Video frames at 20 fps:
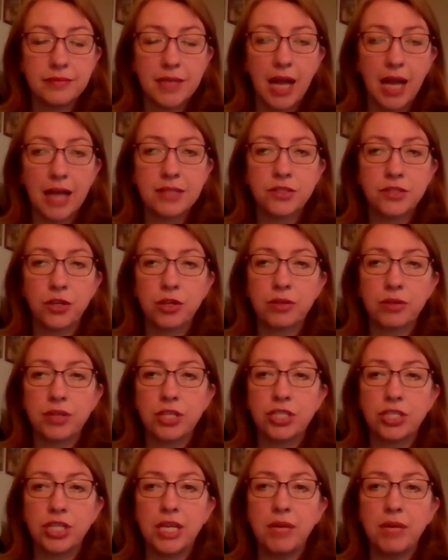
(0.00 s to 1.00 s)
I circle the
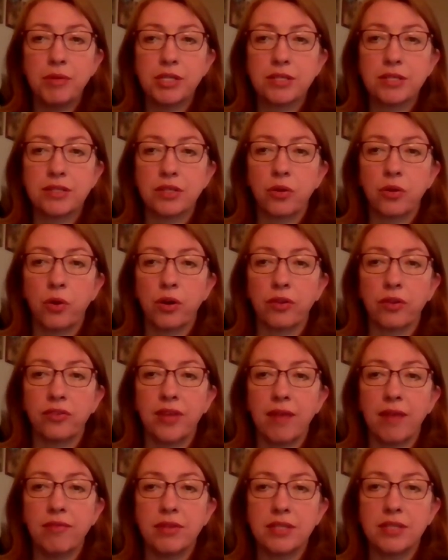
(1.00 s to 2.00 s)
G, which is the chordal
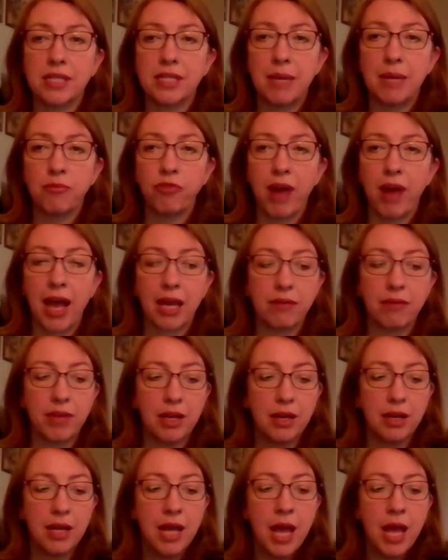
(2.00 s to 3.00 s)
seventh, to keep track of
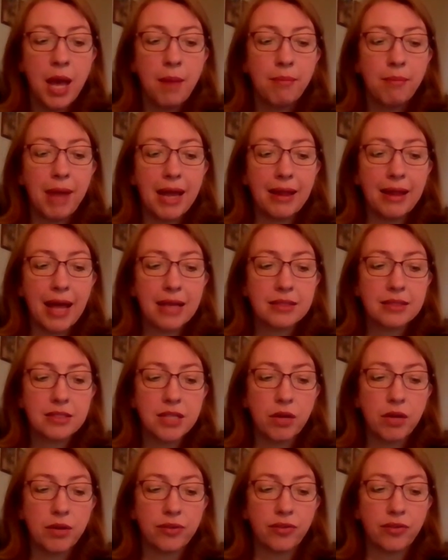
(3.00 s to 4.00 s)
it. My last
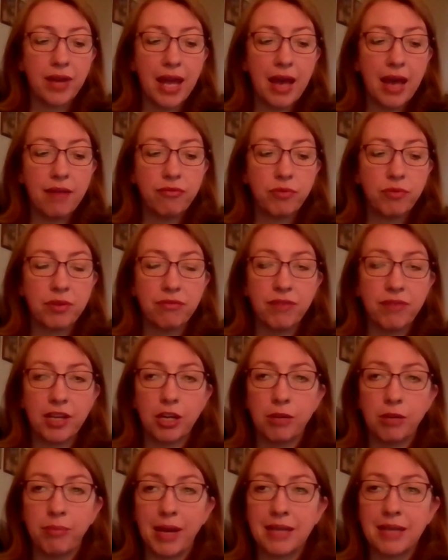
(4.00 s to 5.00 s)
note is an F with
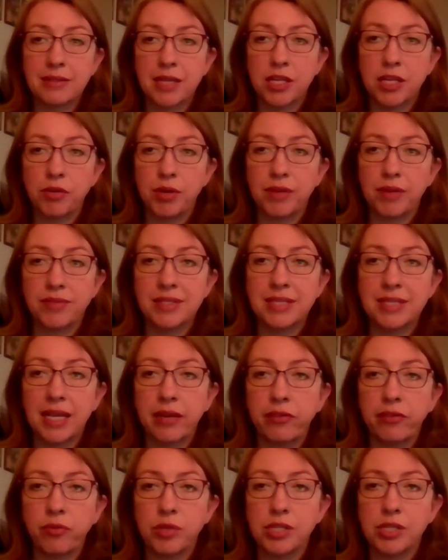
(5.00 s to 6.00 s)
figured bass under it of
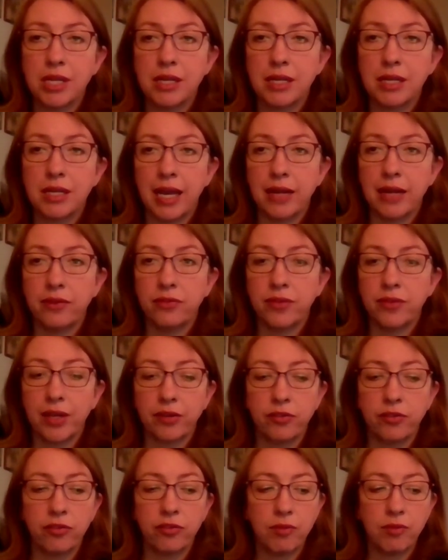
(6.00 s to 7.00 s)
6, which indicates
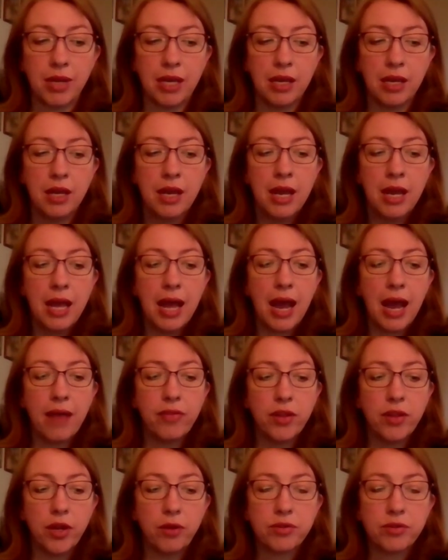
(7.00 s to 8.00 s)
6-3,
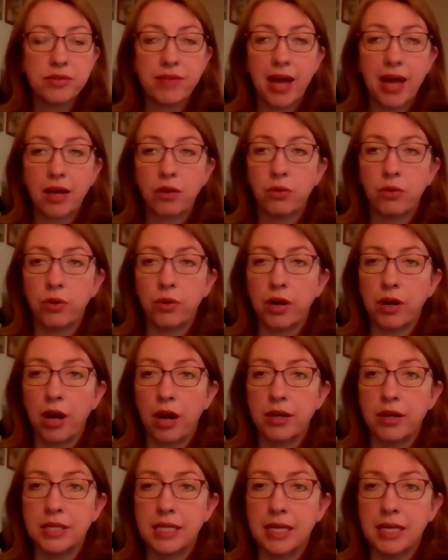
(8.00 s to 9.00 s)
and the notes of that chord
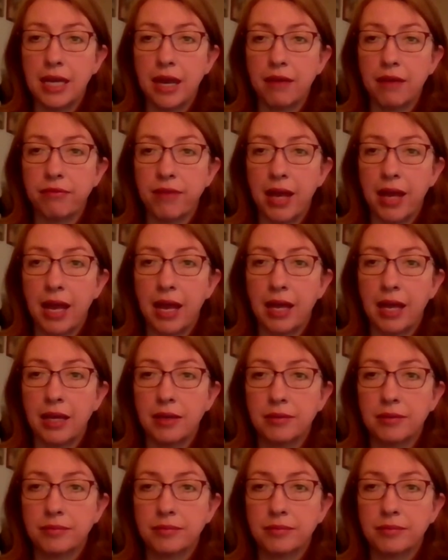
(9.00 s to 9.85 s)
are D, F, A.